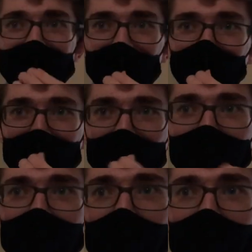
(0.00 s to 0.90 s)
They take
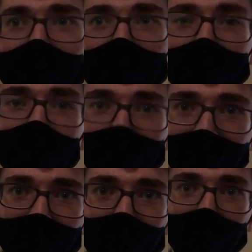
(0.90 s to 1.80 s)
this two
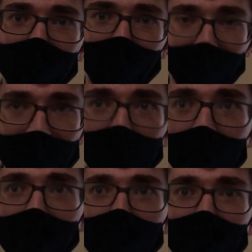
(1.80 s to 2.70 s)
thousand five
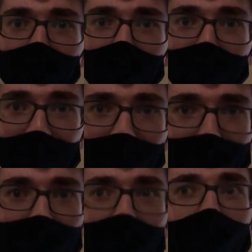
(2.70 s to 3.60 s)
hundred
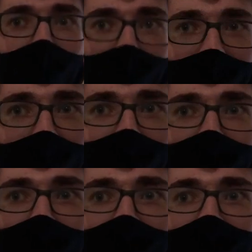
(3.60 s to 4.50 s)
gallon vat
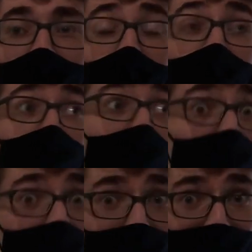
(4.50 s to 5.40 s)
of
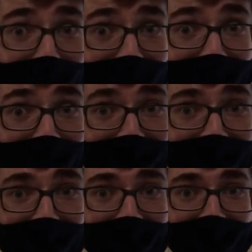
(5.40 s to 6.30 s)
moonshine
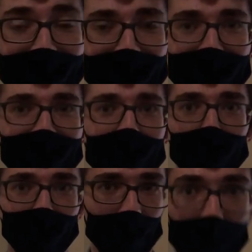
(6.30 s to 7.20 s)
and they
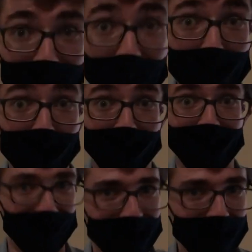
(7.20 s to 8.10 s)
blow it up with
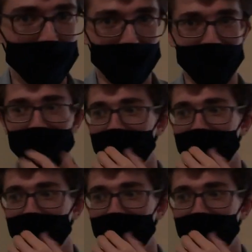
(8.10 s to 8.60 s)
dynamite,